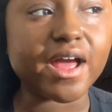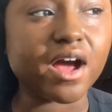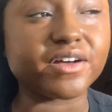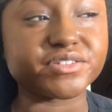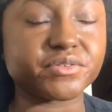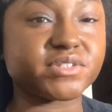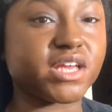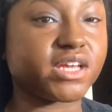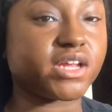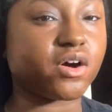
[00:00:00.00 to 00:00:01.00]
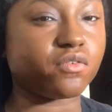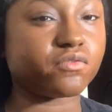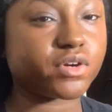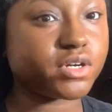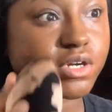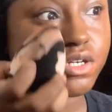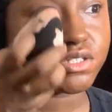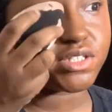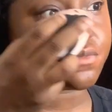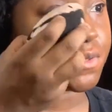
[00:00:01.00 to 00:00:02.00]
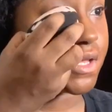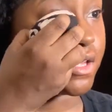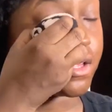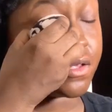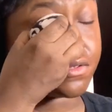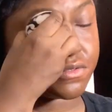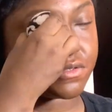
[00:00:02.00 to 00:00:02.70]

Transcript: I also take it over just because